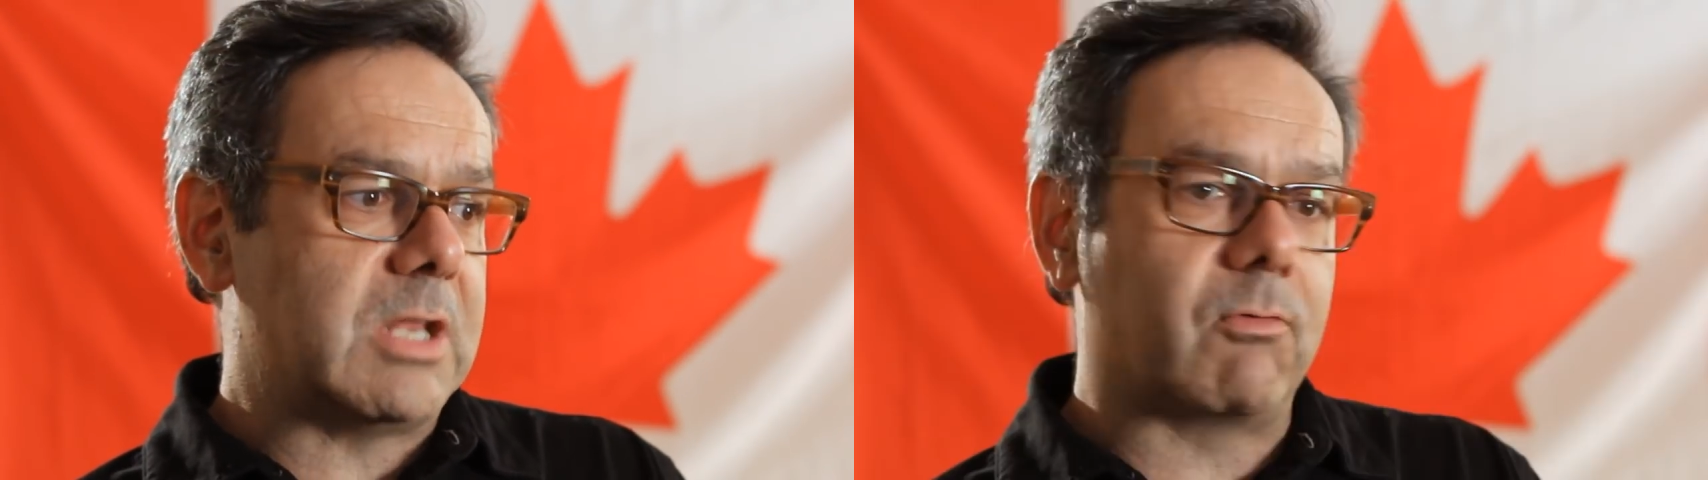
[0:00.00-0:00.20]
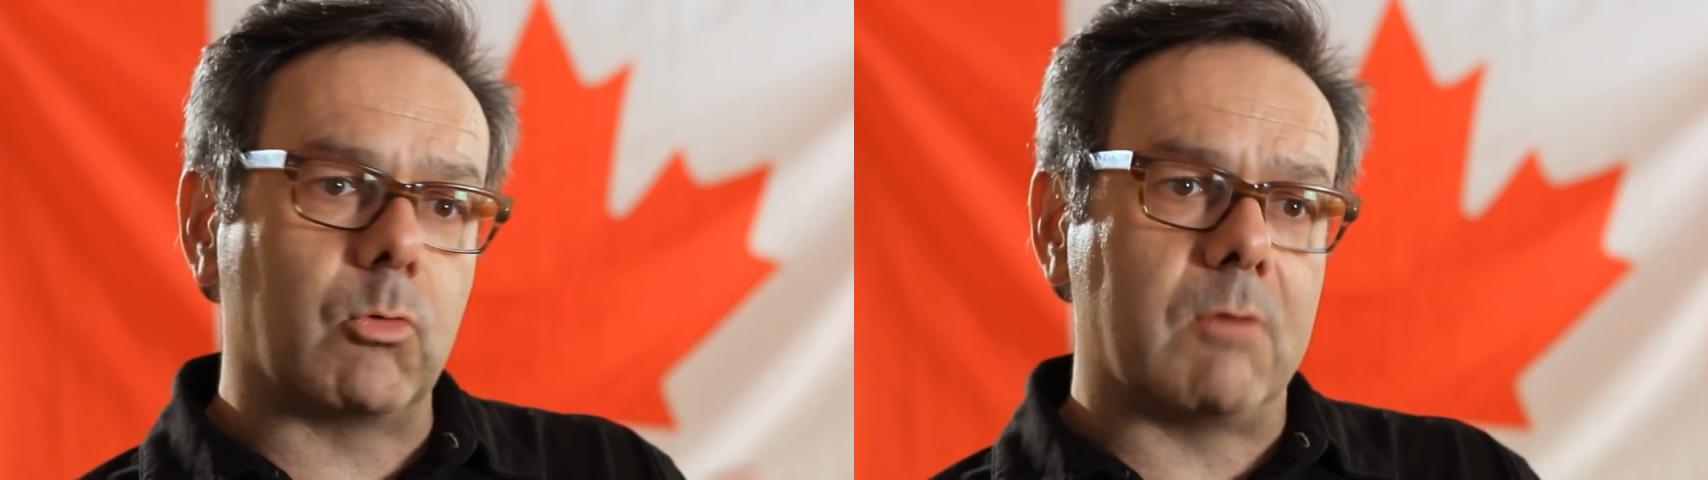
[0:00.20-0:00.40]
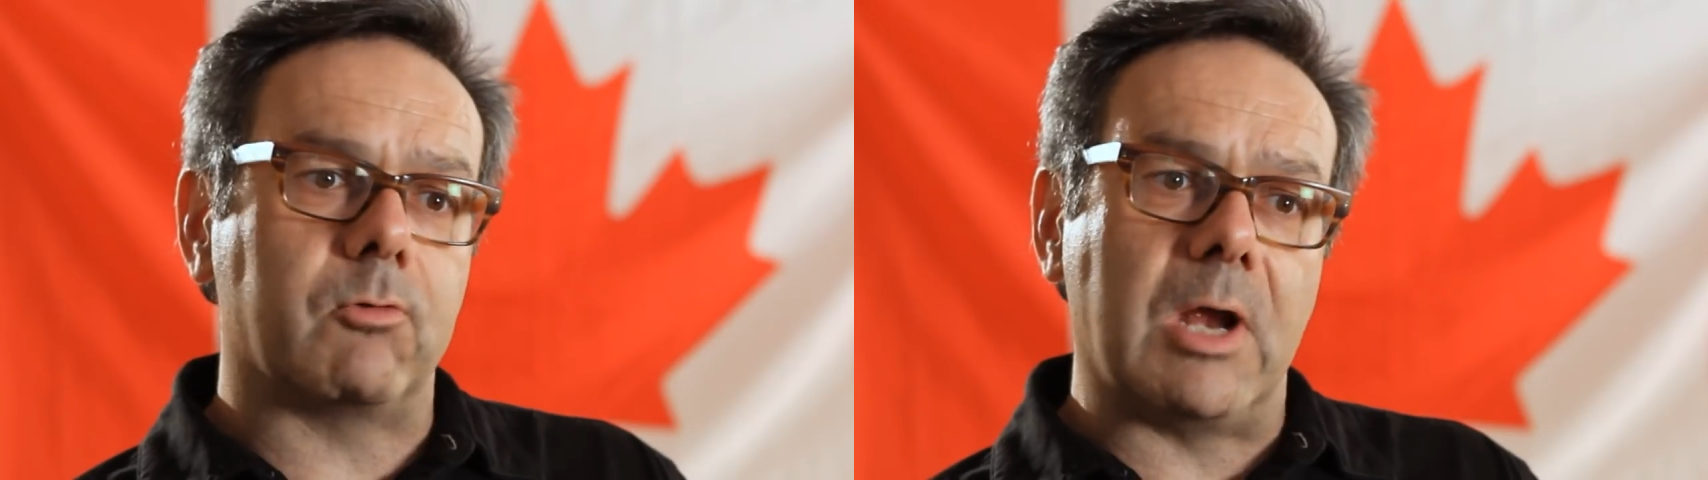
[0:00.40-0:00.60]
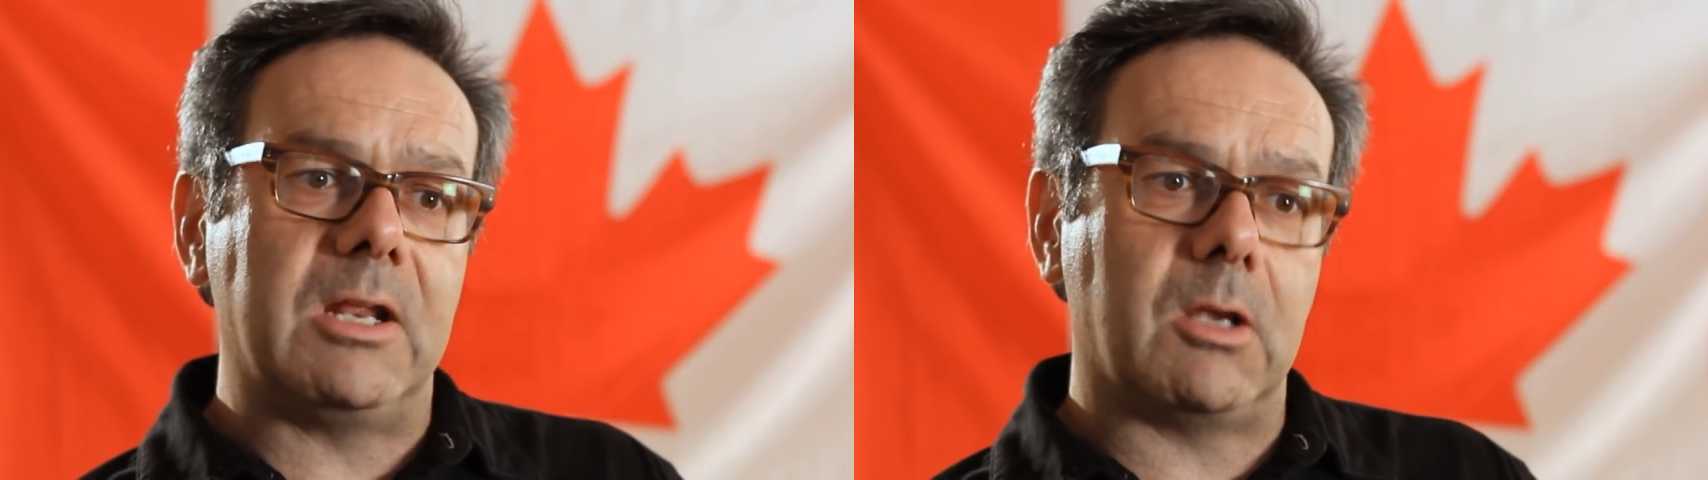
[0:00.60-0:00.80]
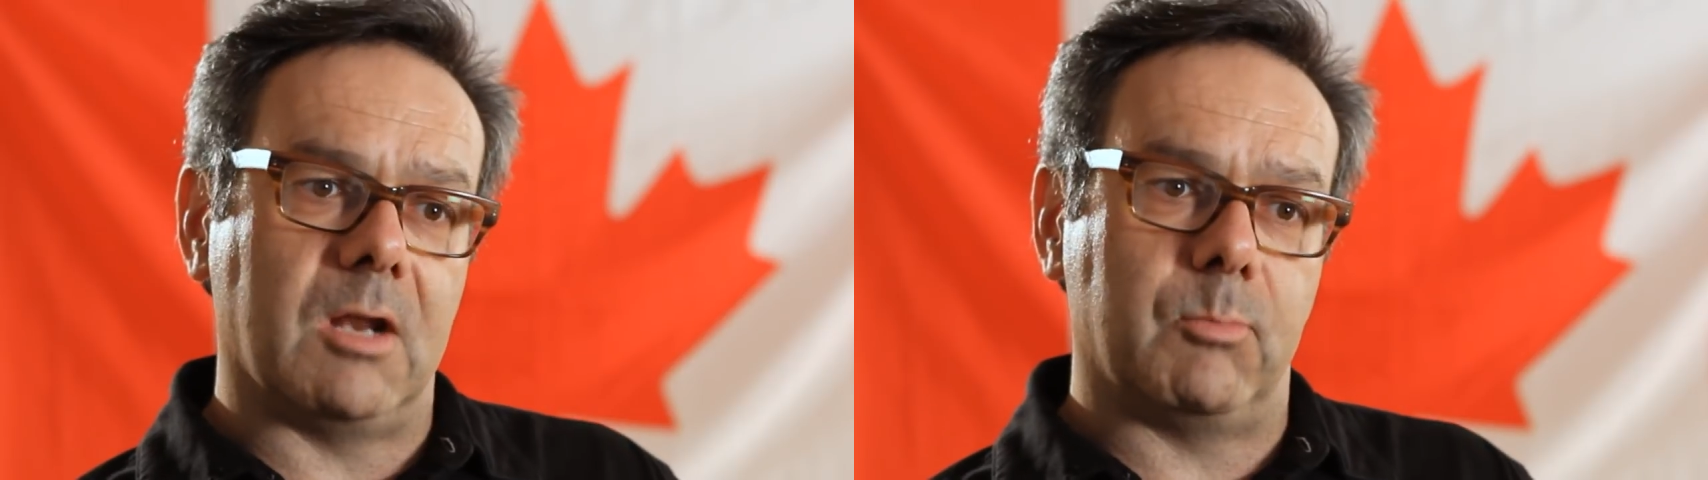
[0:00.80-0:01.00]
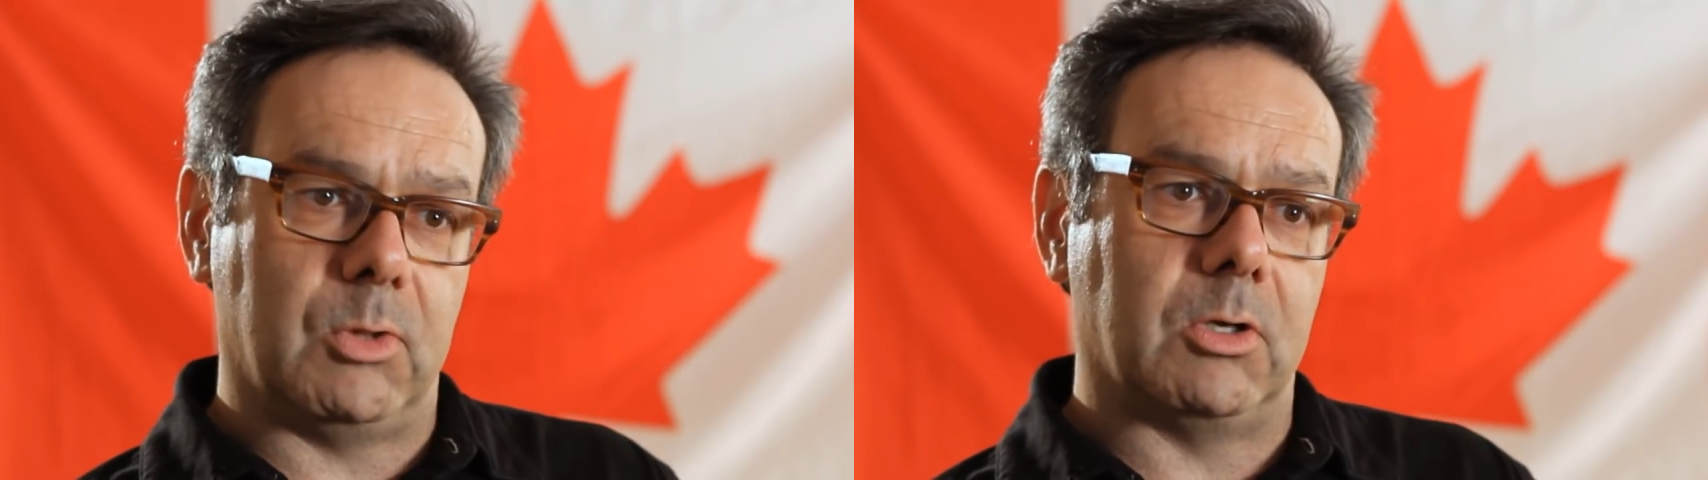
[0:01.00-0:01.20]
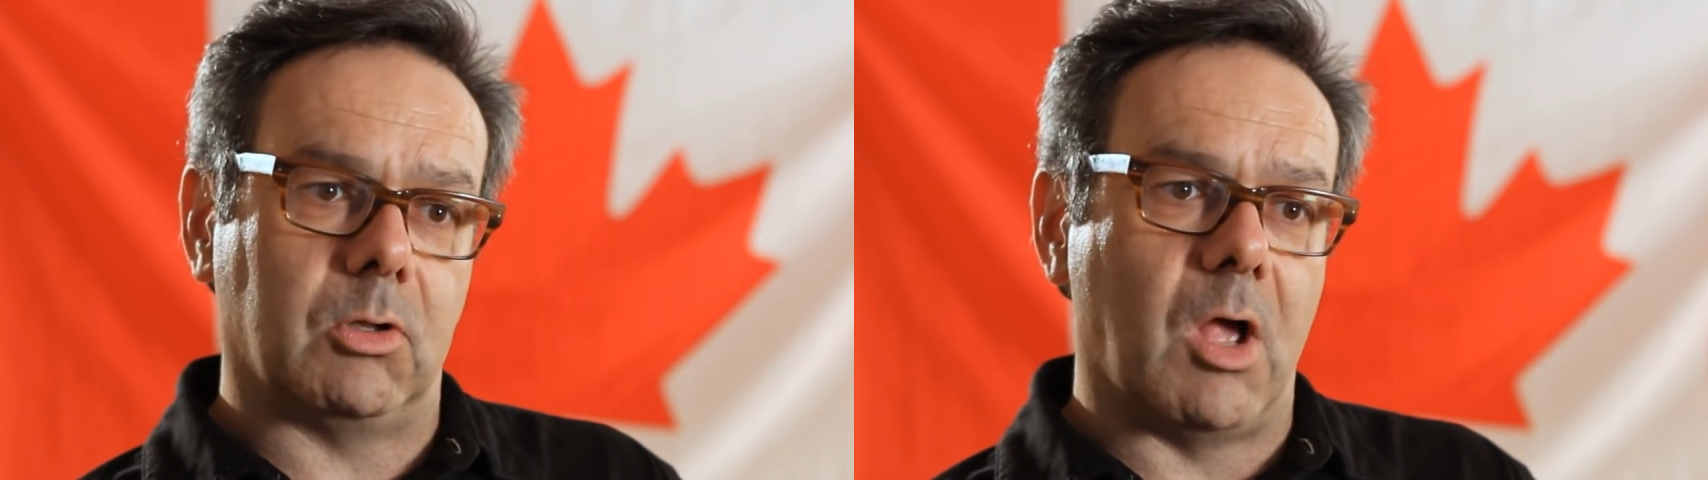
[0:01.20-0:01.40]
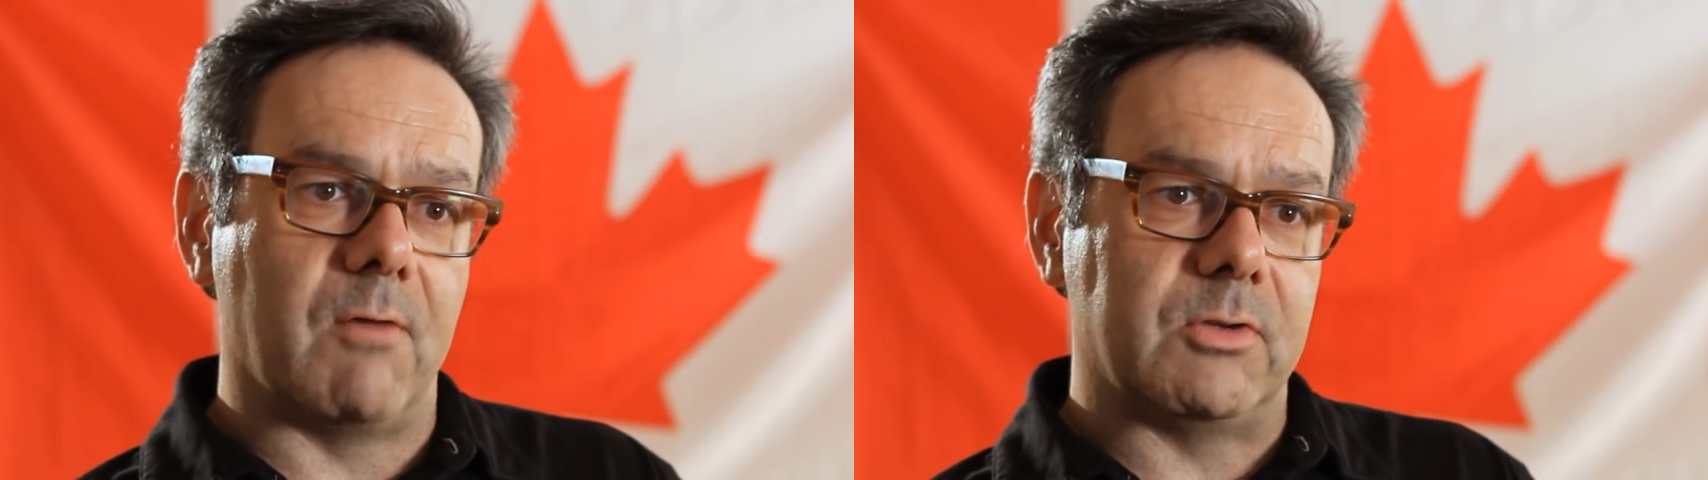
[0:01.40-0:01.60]
never run for any kind of
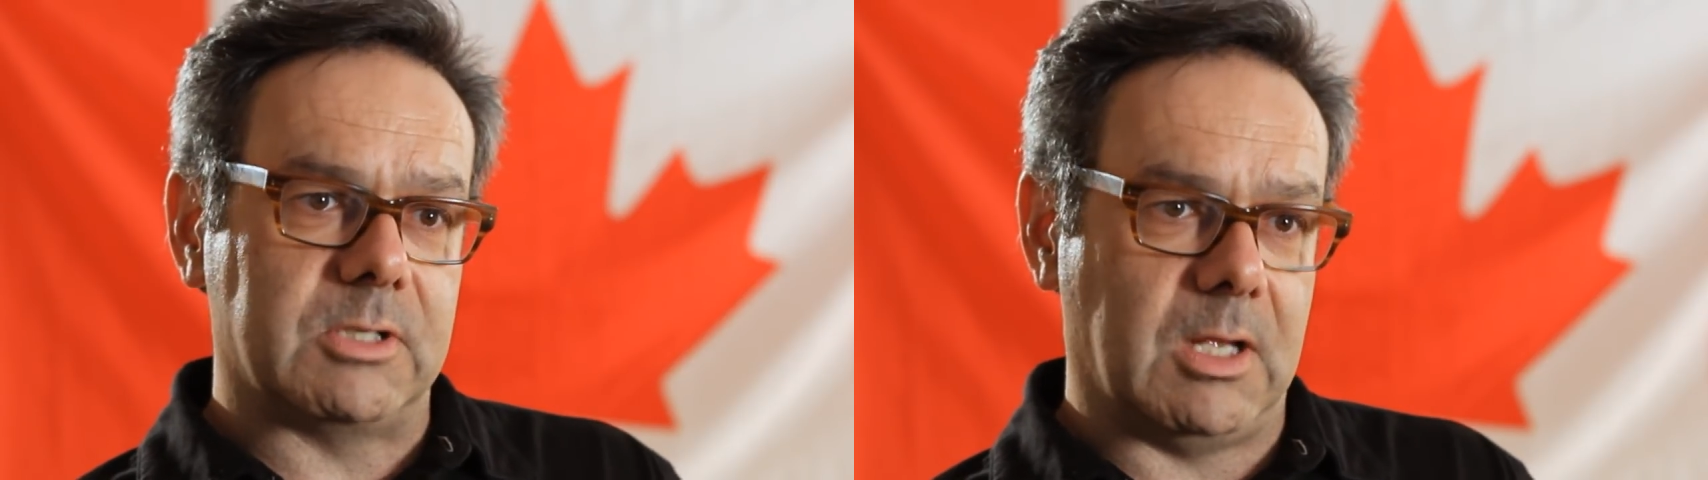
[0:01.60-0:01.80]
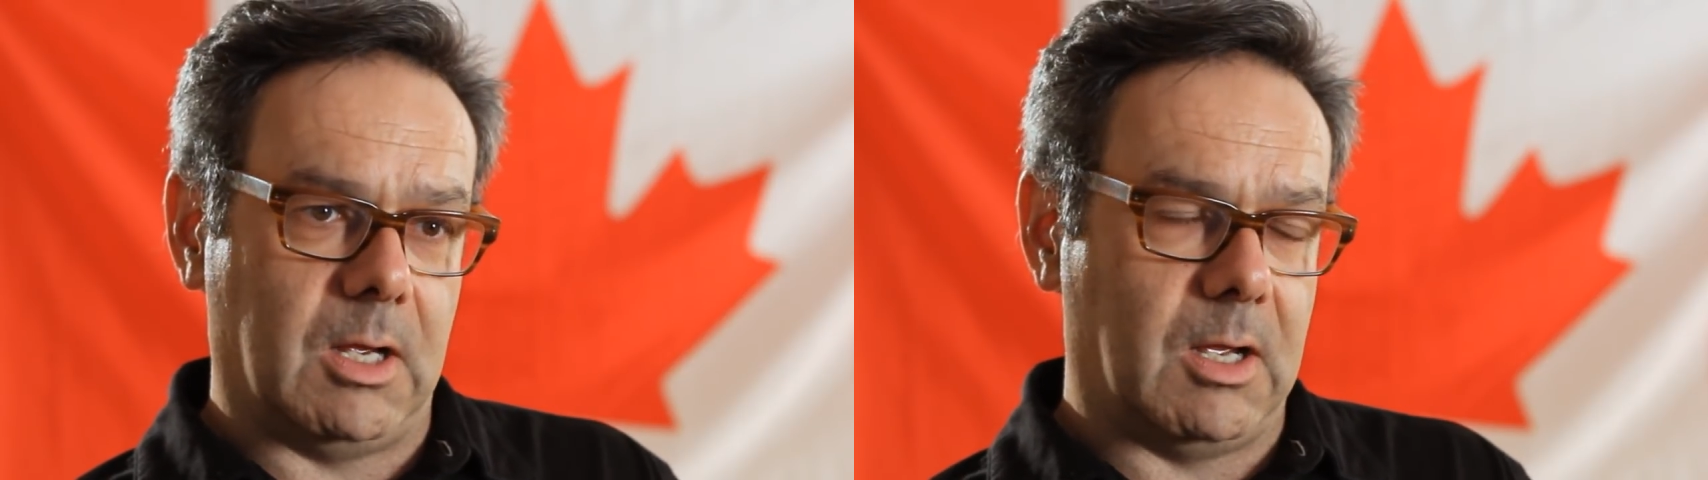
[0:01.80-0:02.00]
political office